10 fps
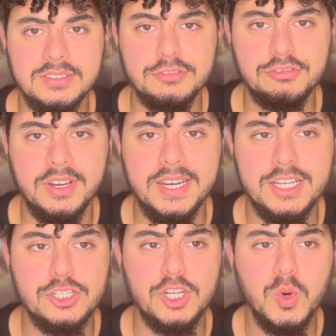right?
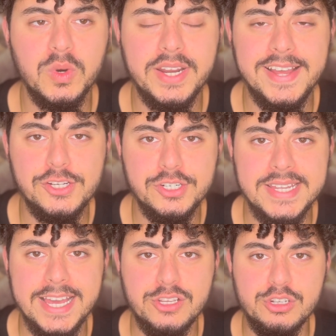His lower nature
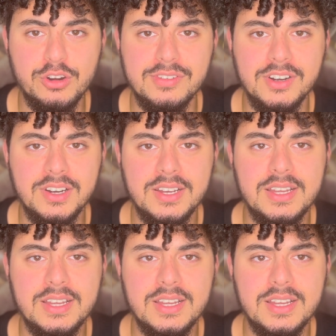takes over.